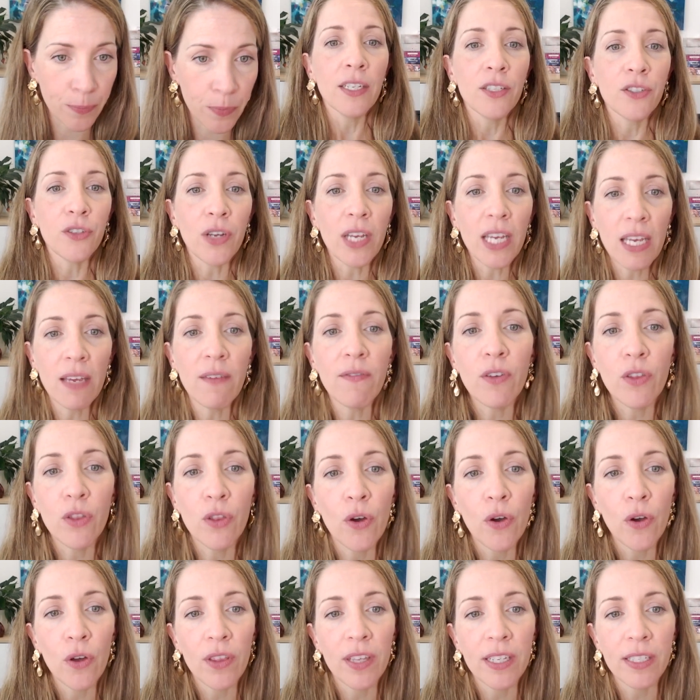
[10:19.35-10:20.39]
So even
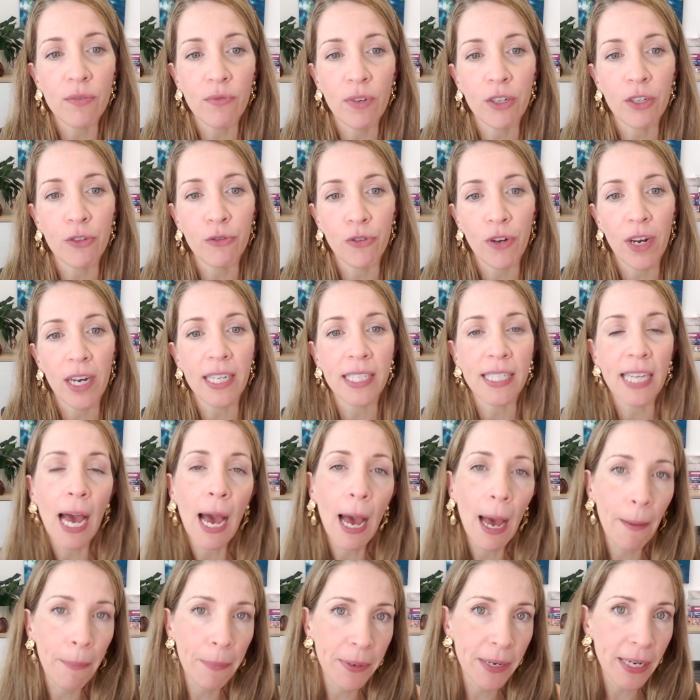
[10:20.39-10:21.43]
though this retrograde is
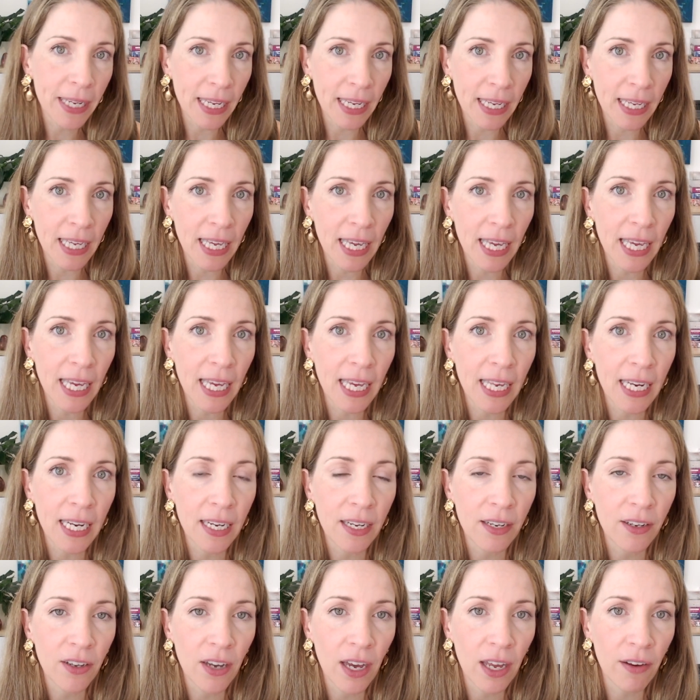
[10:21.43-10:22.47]
happening
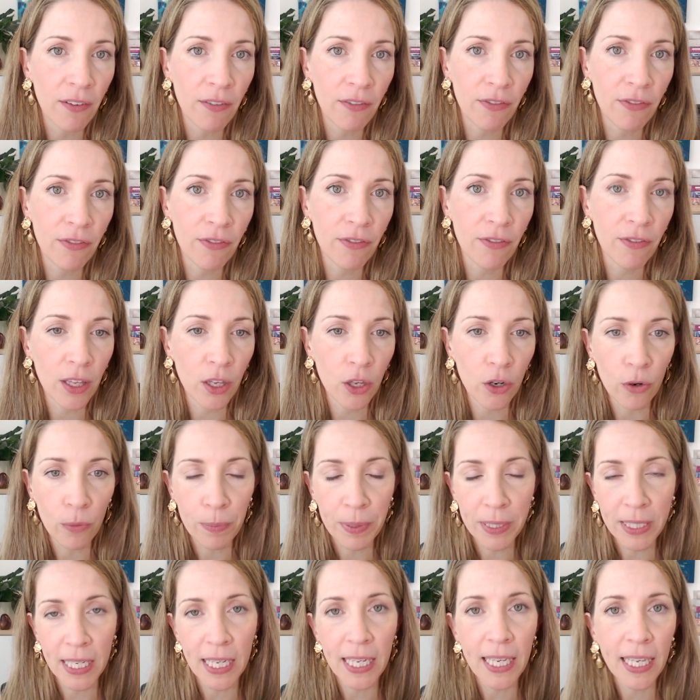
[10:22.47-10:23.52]
in kind of,
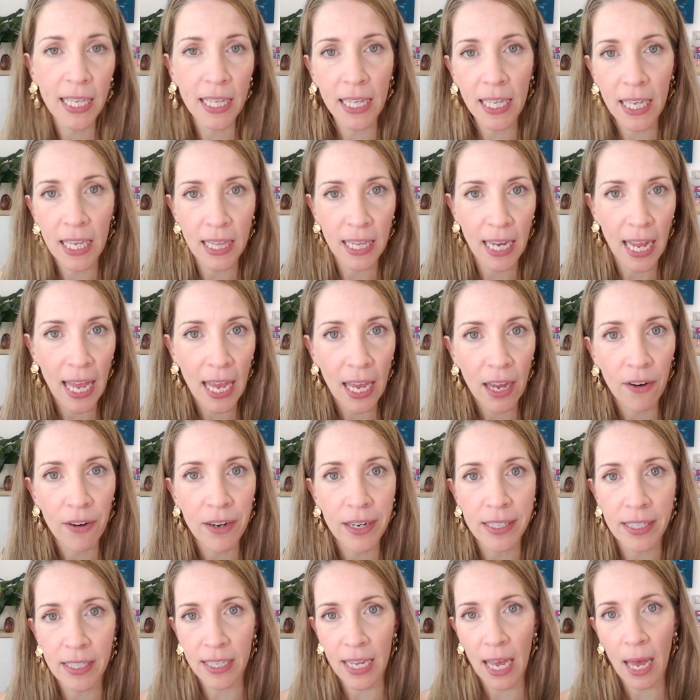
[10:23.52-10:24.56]
particularly in
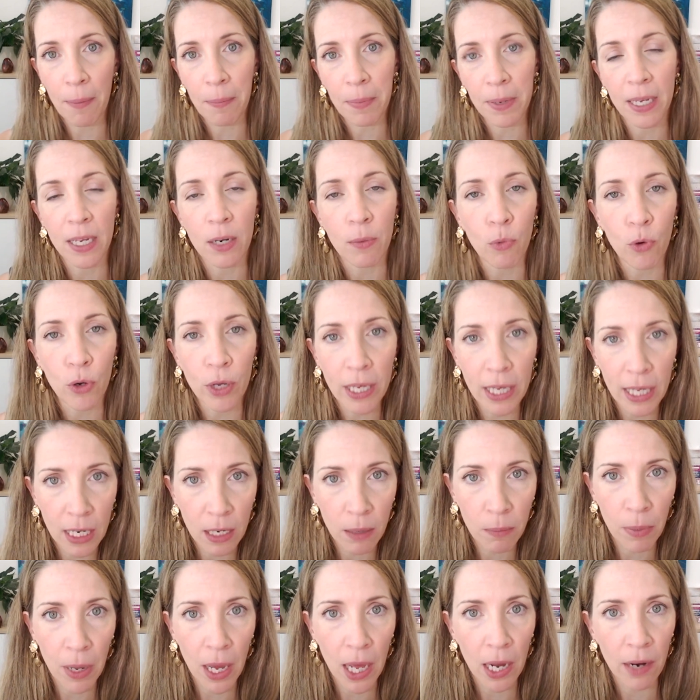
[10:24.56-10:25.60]
Aries, it's happening in a more
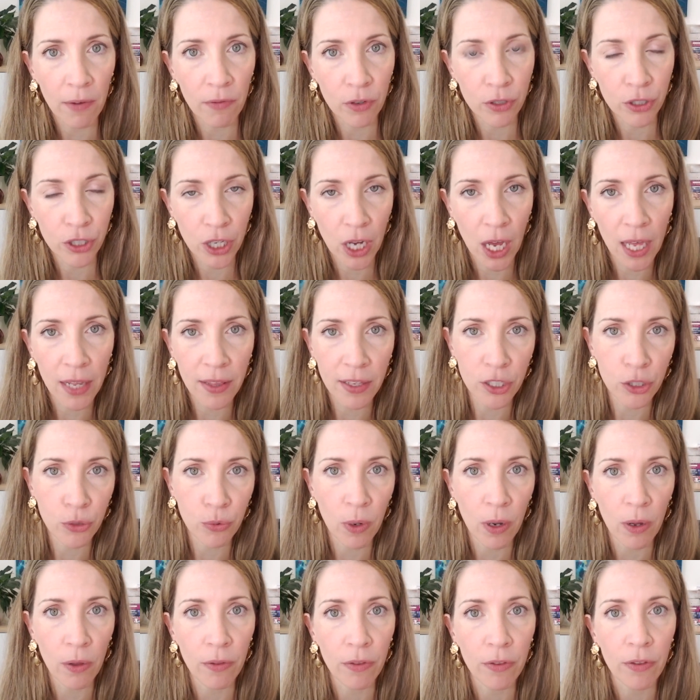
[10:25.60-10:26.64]
hidden part of your chart in the
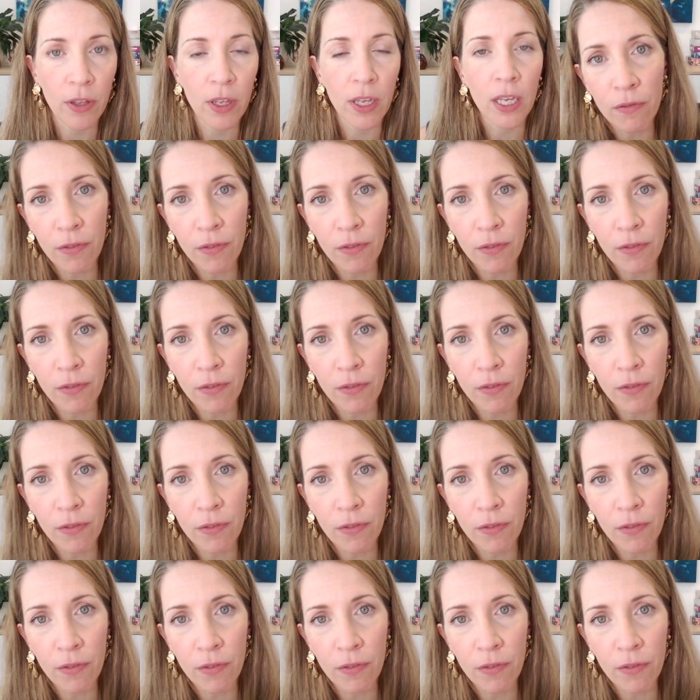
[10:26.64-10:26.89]
12th.